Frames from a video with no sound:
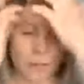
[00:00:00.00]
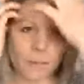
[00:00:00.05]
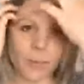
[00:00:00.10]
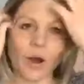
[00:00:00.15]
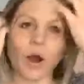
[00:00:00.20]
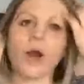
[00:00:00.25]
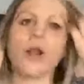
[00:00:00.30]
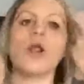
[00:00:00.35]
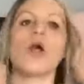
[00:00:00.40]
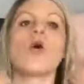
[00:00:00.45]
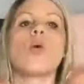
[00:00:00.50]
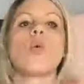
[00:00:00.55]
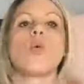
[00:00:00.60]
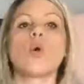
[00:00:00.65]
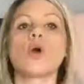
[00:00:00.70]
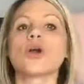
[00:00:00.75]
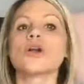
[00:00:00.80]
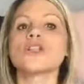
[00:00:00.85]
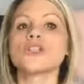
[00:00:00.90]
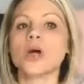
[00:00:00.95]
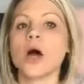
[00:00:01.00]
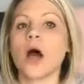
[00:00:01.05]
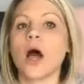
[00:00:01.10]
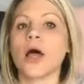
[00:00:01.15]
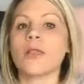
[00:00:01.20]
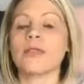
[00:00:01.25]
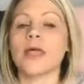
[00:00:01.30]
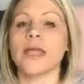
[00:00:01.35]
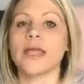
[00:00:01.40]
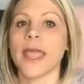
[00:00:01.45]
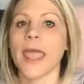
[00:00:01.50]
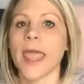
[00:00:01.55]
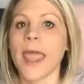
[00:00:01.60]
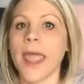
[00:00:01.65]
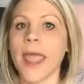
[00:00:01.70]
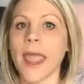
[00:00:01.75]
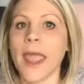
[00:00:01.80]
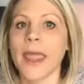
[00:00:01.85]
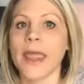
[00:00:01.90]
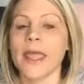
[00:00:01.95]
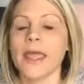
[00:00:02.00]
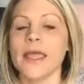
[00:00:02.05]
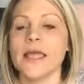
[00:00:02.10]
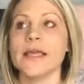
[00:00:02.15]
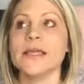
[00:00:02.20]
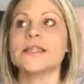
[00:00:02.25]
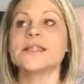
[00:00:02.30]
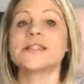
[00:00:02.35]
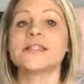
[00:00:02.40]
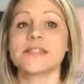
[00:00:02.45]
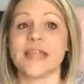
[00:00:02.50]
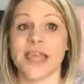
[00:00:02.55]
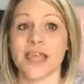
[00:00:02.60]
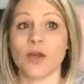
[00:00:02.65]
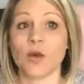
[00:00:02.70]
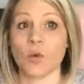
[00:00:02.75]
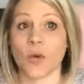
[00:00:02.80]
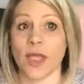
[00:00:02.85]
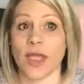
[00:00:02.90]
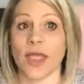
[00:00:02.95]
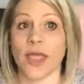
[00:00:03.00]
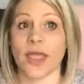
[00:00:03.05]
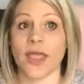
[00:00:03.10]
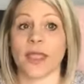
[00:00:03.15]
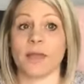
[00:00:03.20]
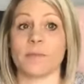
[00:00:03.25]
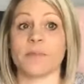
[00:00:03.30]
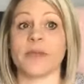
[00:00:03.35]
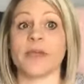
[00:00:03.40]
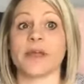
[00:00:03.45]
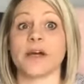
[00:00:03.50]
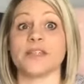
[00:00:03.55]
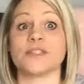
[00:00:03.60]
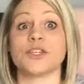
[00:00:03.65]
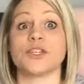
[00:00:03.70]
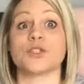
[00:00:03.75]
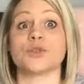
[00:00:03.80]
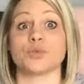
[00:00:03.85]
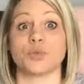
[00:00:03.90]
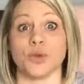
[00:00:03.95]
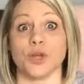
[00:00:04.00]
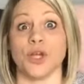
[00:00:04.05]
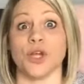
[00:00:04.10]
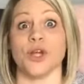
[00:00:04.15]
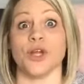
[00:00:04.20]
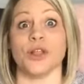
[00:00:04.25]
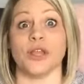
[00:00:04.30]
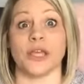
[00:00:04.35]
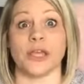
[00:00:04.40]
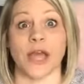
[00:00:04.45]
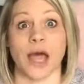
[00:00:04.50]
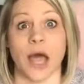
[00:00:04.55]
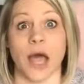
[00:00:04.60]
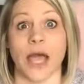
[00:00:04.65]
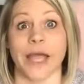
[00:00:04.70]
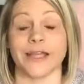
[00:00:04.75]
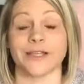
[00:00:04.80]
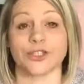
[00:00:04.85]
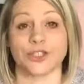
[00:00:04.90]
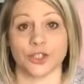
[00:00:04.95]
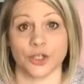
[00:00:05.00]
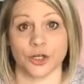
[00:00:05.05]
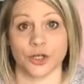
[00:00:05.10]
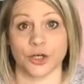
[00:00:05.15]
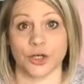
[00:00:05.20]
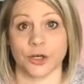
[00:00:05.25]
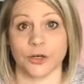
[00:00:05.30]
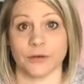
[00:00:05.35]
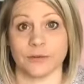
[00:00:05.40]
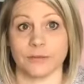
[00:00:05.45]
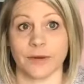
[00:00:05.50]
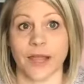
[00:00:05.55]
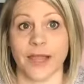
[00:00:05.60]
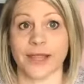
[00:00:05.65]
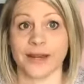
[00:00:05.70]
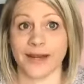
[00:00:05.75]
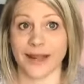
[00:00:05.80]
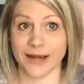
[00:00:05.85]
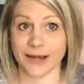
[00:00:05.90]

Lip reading: but we're taught like, hey, stay away because it's really high sugar, right?